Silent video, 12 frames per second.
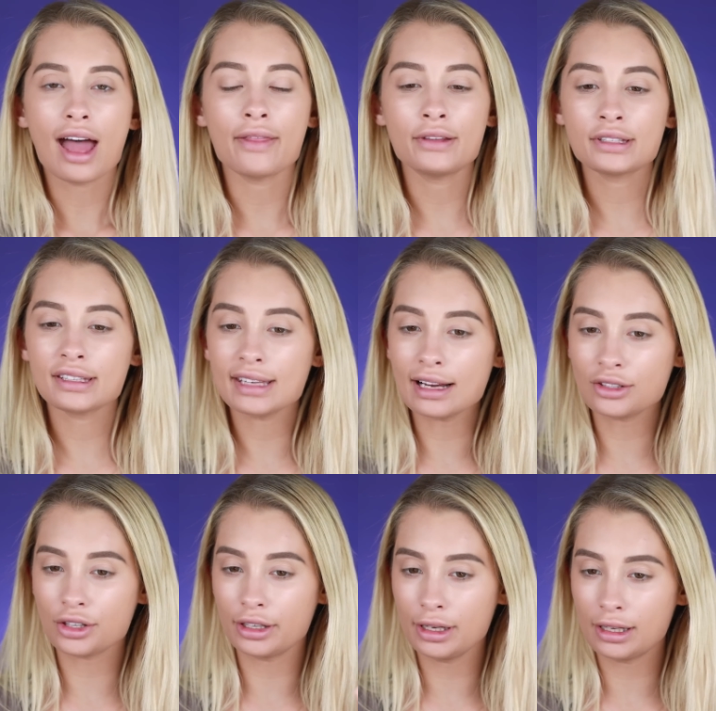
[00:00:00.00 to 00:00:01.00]
And this is
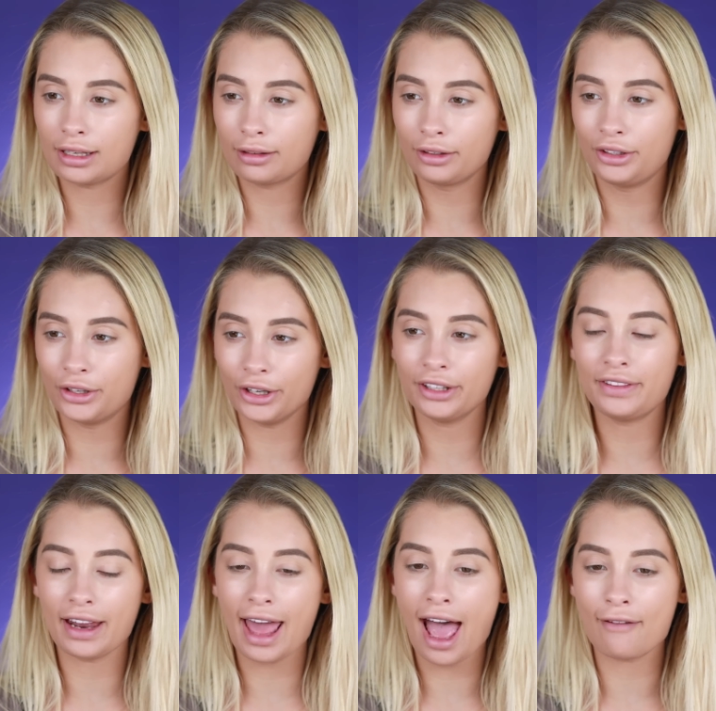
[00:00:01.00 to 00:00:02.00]
actually
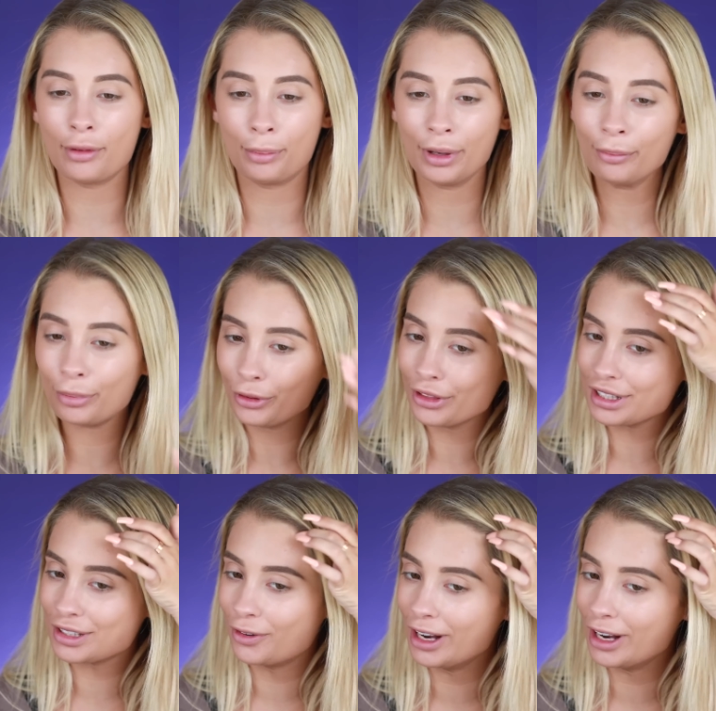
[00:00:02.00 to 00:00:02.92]
good that I have a pimple this